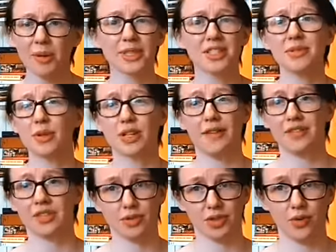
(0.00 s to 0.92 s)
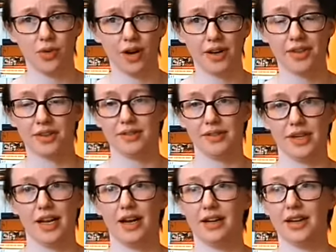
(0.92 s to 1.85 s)
Because the more comfortable you are, the
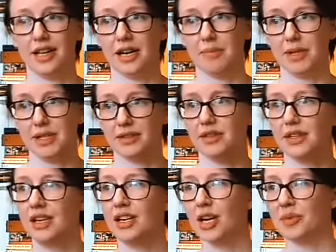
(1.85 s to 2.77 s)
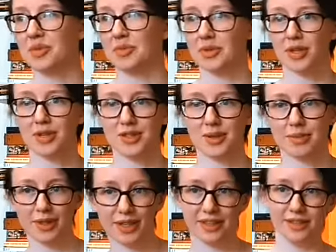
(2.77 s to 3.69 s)
uh, and comfortable not
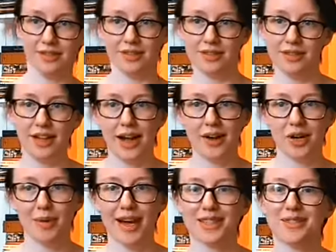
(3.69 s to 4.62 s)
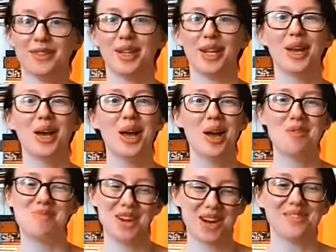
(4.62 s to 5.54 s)
simply in how your back's feeling,
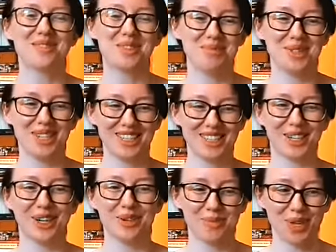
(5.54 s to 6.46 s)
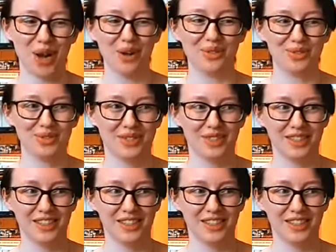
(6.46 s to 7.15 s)
but comfortable in terms of